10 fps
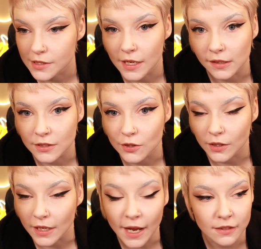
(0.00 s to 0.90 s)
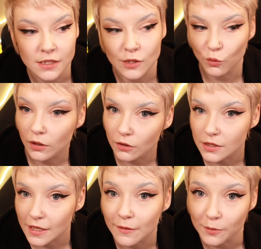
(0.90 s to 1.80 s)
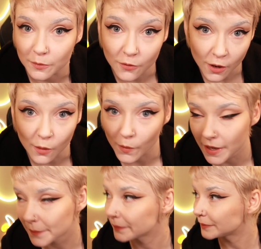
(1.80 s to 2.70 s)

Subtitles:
second so you can kind of see what it looks like from far away.